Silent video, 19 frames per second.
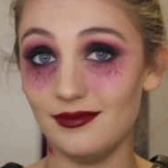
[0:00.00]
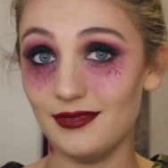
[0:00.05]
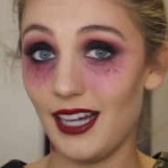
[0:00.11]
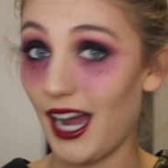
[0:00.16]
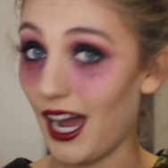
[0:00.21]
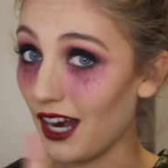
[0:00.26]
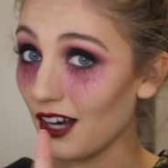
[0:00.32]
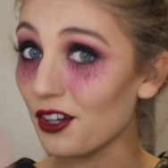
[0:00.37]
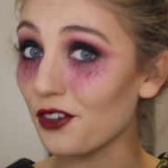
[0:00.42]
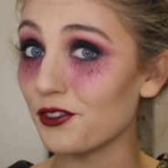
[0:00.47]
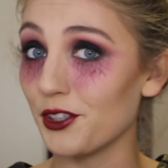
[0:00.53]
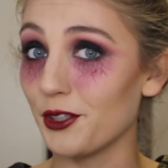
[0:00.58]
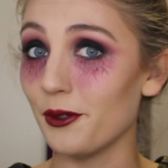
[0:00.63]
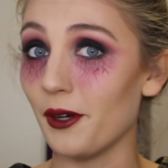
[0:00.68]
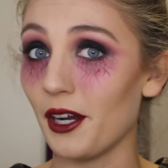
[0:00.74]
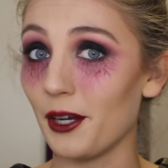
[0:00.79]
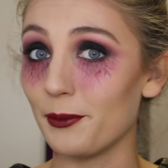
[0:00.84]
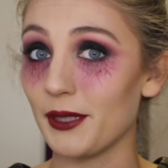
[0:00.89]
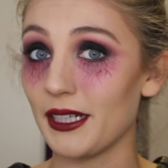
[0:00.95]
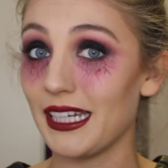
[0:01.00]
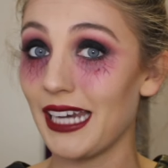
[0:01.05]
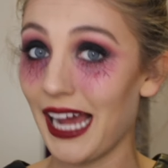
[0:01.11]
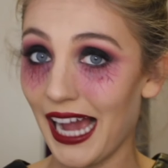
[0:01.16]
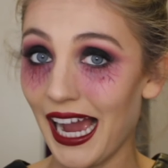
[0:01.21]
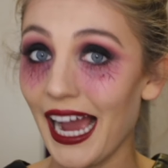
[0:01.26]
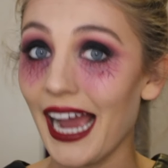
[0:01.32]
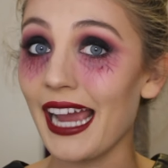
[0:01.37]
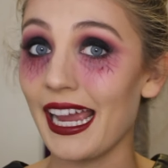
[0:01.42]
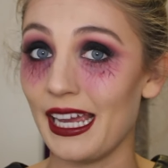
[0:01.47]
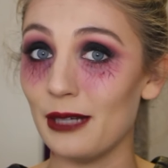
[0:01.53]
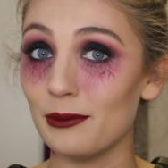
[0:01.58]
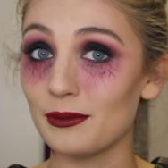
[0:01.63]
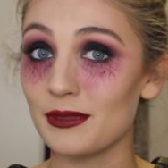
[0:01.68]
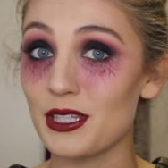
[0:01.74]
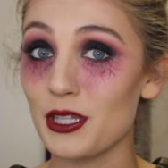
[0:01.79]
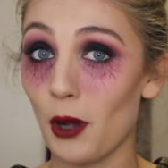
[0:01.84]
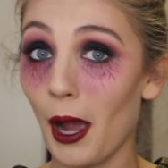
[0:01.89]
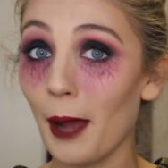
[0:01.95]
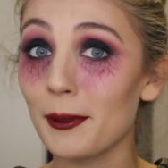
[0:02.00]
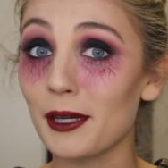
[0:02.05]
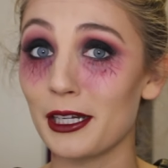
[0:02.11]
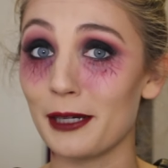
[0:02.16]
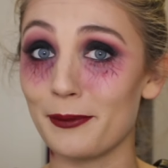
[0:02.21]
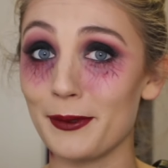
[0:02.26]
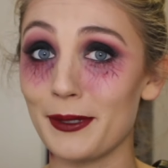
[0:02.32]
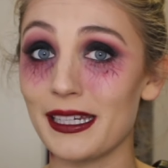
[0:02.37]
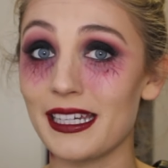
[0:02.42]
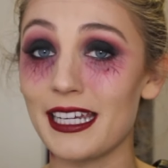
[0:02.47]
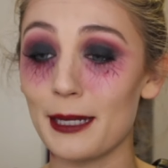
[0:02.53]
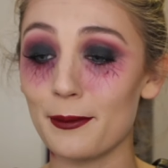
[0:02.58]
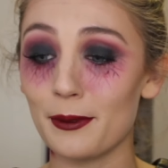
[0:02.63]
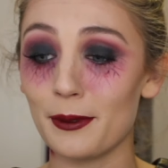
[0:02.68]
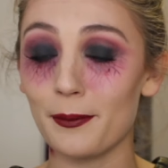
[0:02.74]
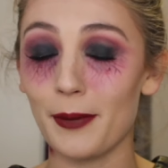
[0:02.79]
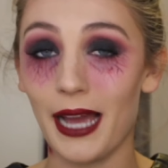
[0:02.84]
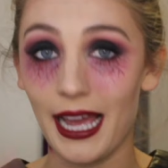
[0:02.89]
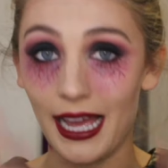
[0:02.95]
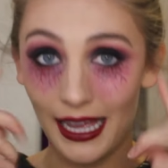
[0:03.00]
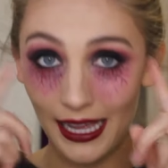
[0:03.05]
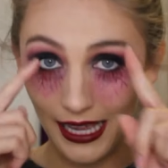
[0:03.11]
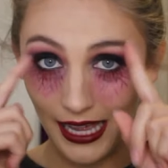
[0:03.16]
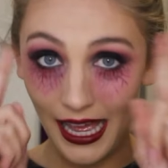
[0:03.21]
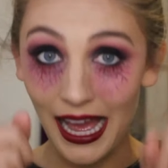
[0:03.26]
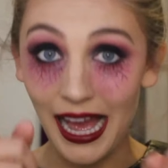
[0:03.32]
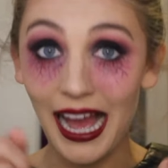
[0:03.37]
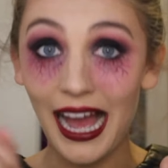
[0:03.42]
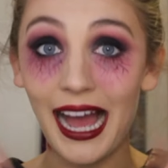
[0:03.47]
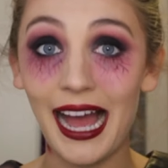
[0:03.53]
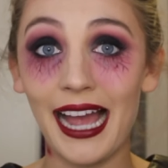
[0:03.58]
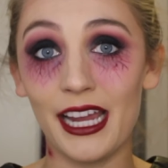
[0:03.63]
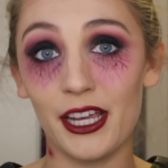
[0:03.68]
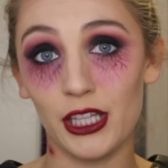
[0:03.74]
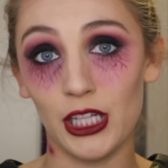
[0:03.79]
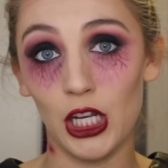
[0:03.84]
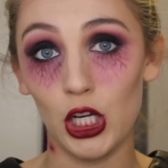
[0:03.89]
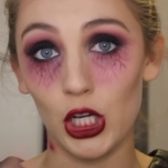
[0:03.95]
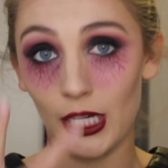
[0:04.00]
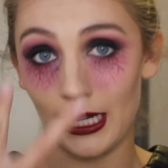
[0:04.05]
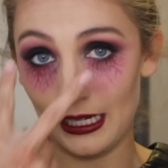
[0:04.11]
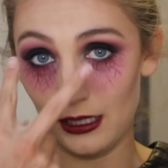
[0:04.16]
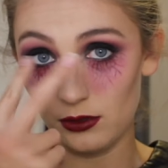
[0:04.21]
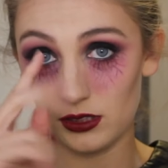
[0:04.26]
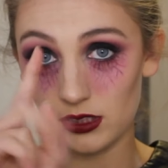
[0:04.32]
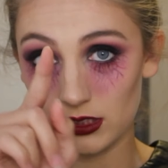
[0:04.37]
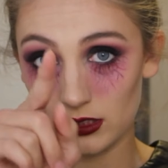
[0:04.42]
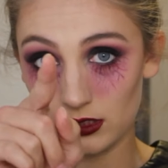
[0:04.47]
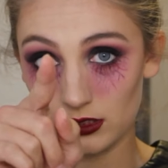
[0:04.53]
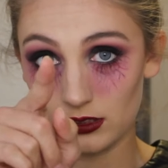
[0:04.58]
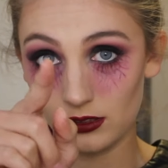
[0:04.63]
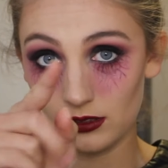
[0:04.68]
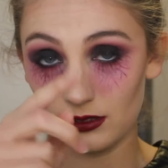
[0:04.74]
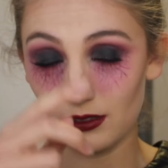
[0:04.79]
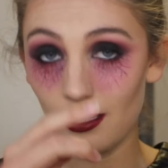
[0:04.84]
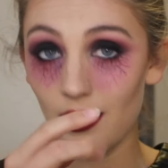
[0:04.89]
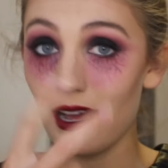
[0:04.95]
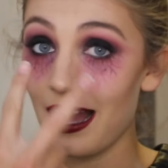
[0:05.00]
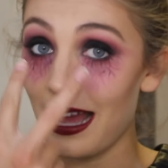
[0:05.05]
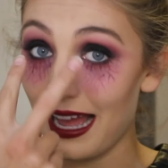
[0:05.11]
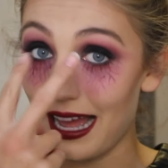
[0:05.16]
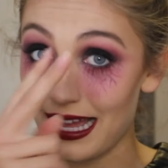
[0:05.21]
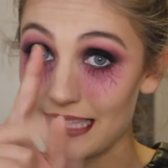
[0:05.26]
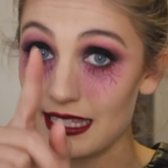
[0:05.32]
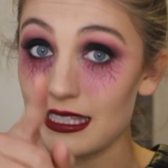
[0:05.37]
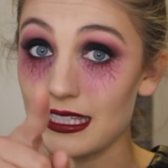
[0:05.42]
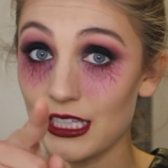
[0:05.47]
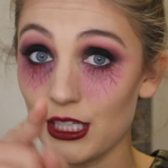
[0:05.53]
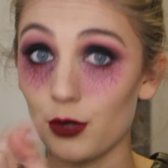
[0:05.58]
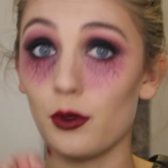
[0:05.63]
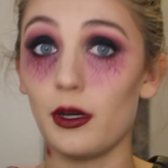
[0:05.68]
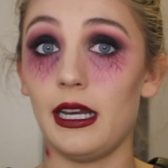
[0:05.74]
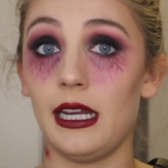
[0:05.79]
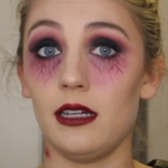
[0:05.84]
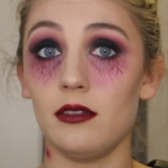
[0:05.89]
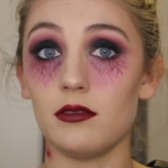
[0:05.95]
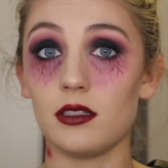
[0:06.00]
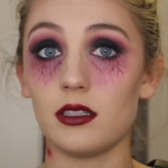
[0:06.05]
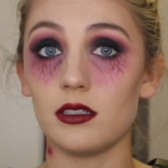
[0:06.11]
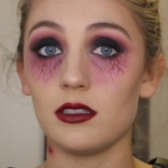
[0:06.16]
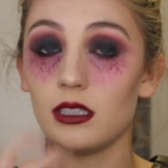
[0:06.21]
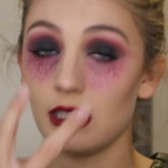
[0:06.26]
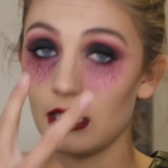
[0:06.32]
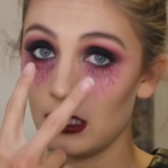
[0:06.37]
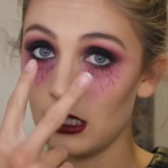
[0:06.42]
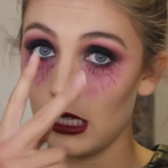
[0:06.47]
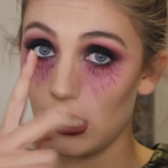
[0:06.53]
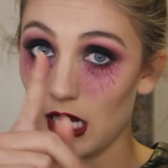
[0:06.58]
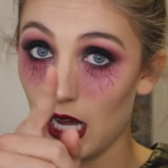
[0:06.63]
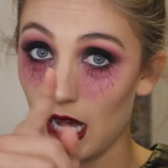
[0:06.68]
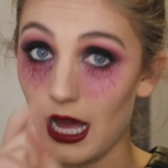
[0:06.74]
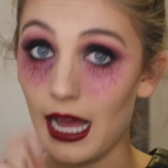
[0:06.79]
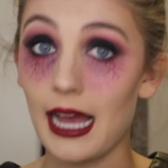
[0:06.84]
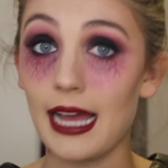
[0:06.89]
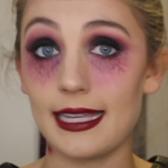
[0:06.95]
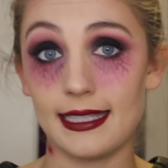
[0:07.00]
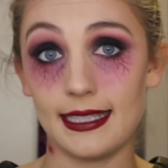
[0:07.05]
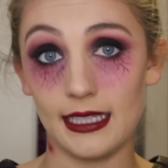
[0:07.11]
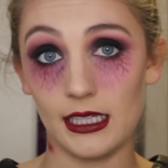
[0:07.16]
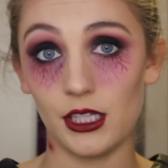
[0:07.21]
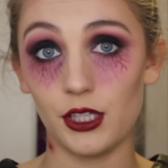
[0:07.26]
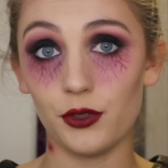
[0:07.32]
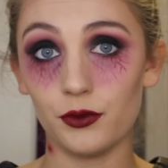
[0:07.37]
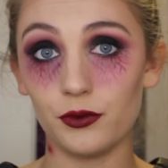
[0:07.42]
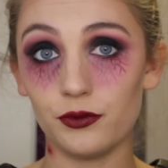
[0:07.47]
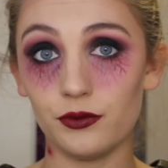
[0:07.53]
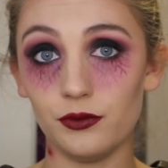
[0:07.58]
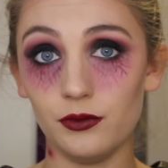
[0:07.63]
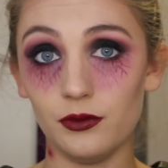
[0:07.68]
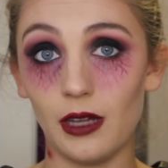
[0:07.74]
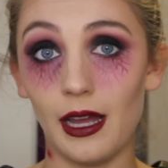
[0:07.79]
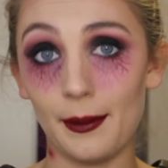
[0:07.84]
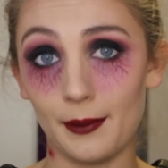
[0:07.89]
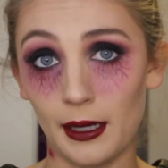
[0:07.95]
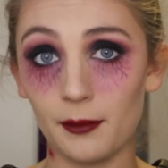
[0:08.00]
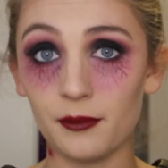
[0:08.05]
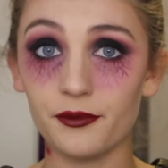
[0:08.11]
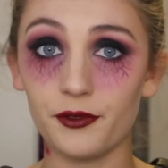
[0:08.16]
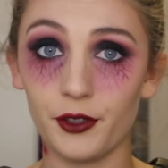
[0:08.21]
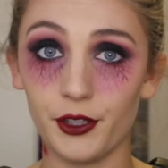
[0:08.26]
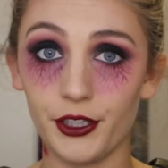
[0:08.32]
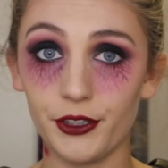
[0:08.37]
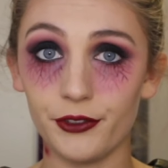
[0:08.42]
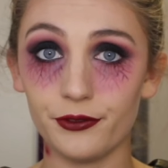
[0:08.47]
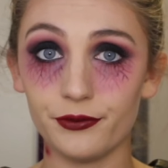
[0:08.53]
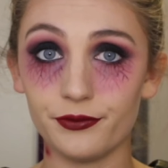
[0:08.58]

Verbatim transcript: I don't know if you are, but I am. So I'm gonna be keeping my eye on the lookout. I see you clowns. I see you. I'm coming for you.